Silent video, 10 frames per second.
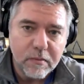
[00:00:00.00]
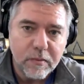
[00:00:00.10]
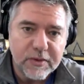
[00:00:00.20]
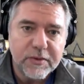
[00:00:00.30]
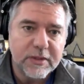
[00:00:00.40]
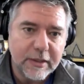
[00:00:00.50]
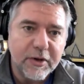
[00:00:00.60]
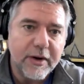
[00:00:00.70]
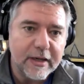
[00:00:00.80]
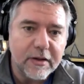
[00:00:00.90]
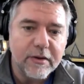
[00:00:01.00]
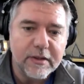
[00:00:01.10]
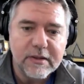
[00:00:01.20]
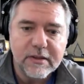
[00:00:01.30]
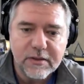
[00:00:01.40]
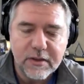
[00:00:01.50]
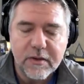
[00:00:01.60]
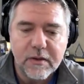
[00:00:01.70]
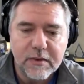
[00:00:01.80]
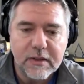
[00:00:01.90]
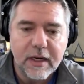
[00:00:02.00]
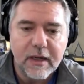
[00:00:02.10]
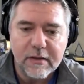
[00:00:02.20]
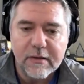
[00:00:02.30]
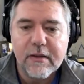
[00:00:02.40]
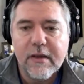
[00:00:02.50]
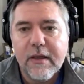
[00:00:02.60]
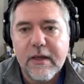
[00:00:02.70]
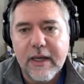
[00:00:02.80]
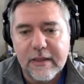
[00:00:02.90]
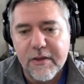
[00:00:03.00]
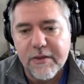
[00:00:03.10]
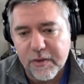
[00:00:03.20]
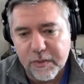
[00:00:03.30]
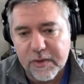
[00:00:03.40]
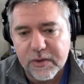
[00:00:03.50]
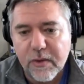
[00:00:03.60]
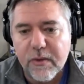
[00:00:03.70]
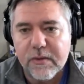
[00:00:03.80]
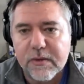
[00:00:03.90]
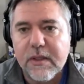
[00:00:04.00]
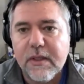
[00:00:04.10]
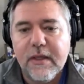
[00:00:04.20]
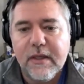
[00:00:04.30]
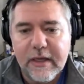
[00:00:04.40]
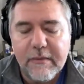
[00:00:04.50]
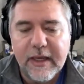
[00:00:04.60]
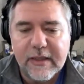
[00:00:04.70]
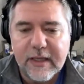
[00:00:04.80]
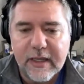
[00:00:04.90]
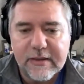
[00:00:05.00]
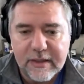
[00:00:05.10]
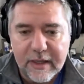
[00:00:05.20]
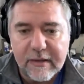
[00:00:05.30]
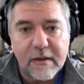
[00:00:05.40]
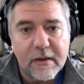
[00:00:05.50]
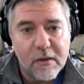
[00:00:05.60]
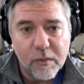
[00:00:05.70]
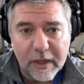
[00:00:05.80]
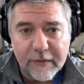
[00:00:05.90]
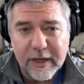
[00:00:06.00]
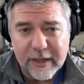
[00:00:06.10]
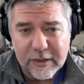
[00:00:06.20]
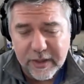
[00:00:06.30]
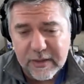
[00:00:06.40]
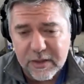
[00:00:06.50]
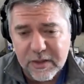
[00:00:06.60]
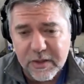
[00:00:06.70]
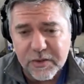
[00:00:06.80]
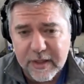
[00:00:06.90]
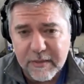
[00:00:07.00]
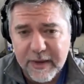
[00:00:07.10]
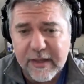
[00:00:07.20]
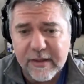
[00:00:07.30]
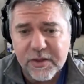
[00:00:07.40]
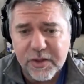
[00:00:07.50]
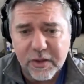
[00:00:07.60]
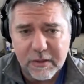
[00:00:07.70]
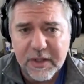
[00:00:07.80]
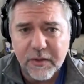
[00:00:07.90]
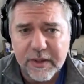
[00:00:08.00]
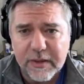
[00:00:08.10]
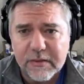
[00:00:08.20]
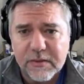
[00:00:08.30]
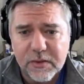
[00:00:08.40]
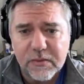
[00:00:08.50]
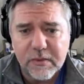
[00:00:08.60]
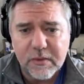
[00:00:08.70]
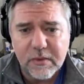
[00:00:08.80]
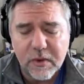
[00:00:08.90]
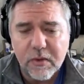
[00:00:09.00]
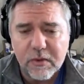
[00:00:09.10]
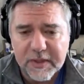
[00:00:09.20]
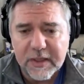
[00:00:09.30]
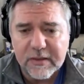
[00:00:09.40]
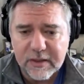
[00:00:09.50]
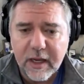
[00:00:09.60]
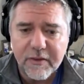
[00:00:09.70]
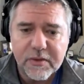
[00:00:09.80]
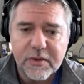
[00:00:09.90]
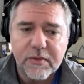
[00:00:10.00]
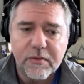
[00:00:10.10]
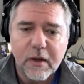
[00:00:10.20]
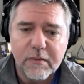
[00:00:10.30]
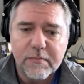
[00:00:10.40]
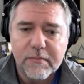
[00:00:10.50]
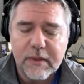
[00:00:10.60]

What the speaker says: Western democratic currencies, the euro and the dollar, and then the third one is gold, then it makes sense that whatever kind of transition you're trying to manage, you're going to be going to gold, because the other 2 are,